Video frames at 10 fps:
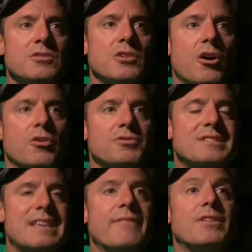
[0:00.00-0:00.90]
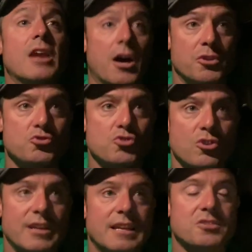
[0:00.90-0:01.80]
you know,
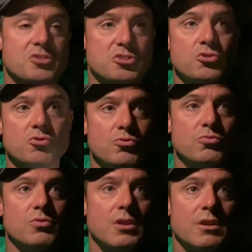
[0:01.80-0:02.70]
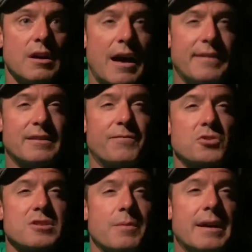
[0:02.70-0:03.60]
700 in a suit. I think the
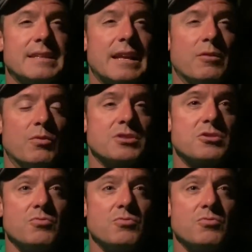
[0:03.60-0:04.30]
first time I did it was